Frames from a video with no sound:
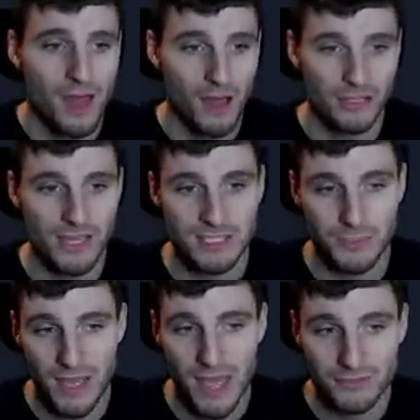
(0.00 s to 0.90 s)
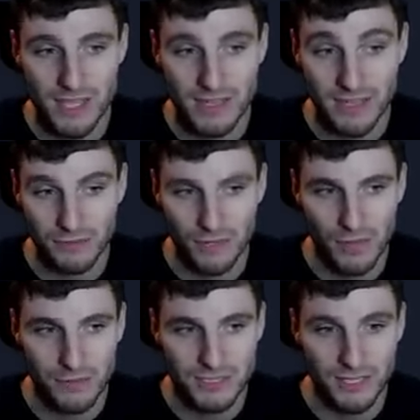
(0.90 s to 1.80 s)
Okay, so we have taken out the
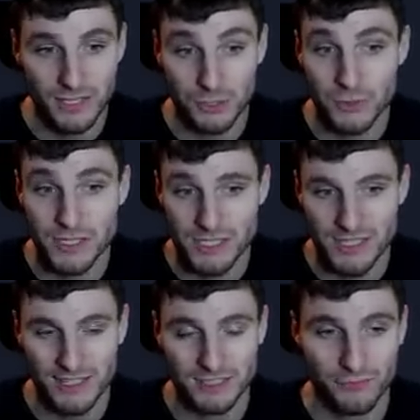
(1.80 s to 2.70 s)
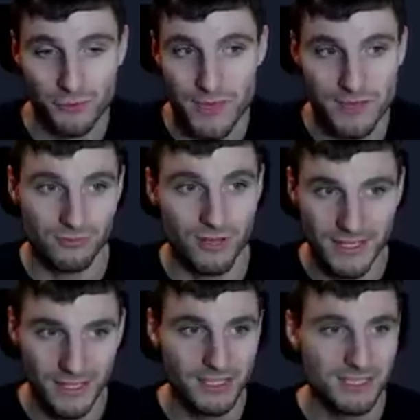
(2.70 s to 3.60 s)
lower side liquidity. That's for me
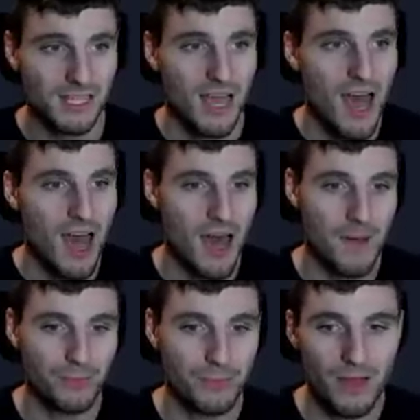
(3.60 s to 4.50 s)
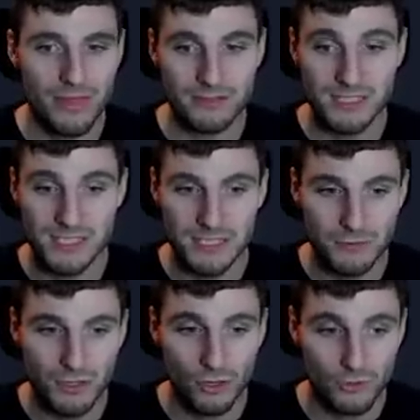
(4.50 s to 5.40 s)
really nice. Um, um, but there is still
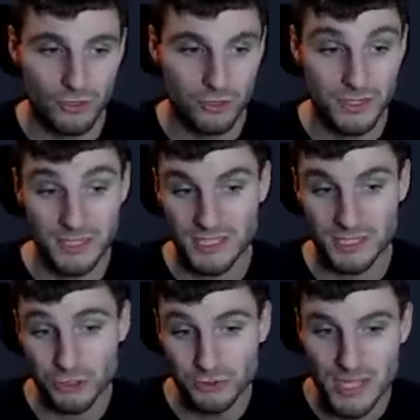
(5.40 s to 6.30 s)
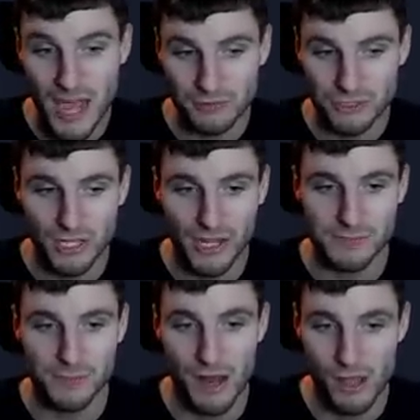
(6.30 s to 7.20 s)
a lot of liquidity to the
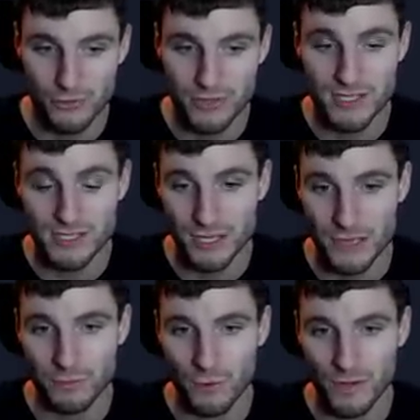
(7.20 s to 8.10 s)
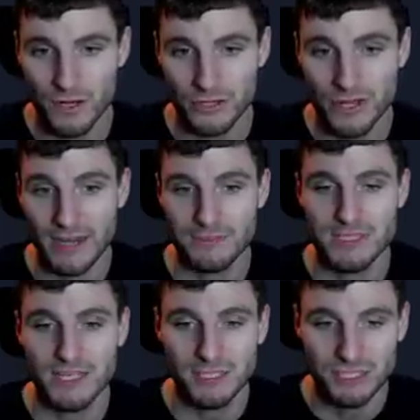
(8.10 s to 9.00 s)
downside below this, you know, what we're looking at
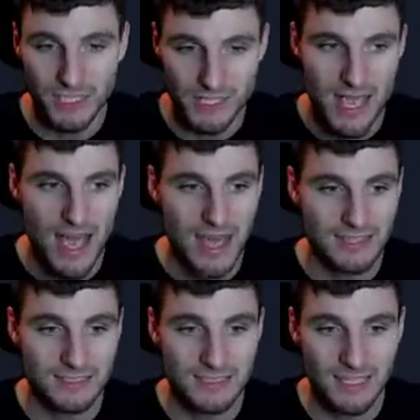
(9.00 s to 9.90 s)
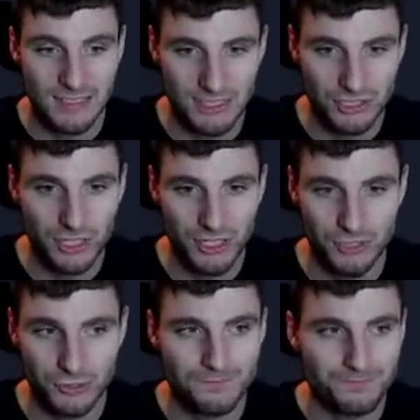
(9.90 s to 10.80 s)
potentially as an ascending
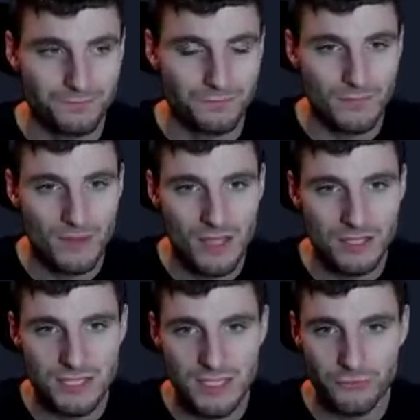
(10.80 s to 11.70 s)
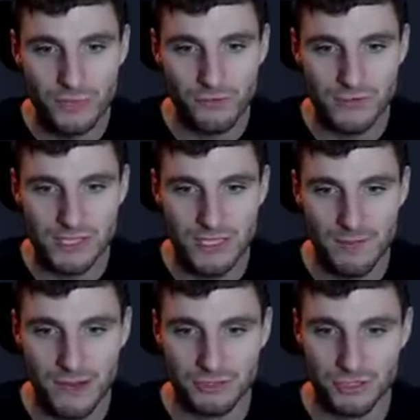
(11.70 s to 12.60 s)
triangle to see if we obviously
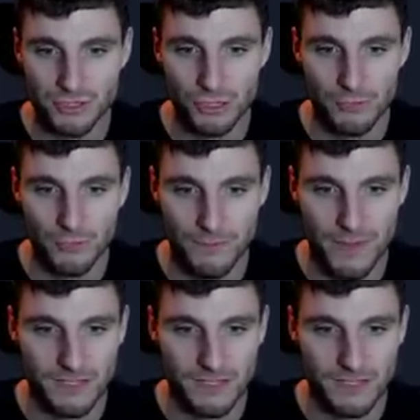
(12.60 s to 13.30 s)
come up to the top on a bigger